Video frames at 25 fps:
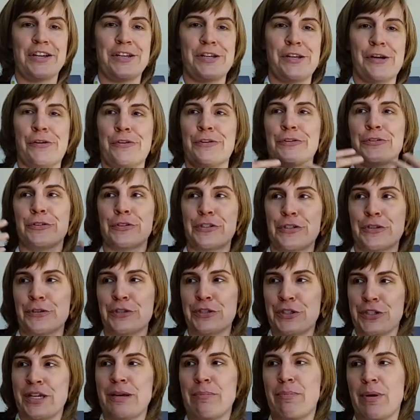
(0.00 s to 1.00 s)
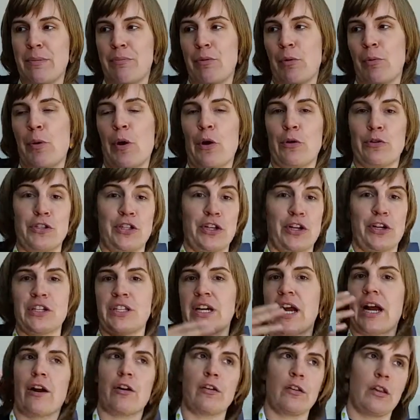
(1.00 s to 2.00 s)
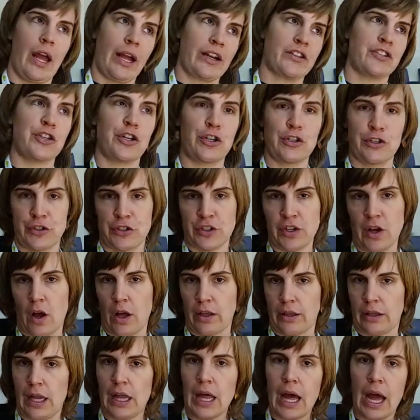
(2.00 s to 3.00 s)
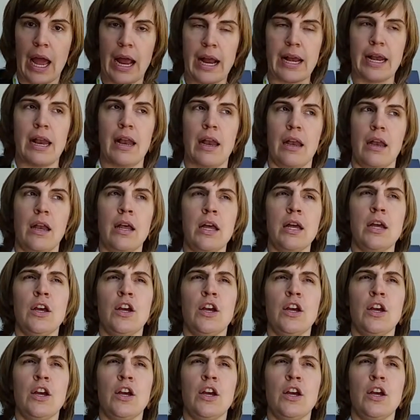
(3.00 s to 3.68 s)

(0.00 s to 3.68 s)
You know, you'll, you'll see people post their entire lectures online and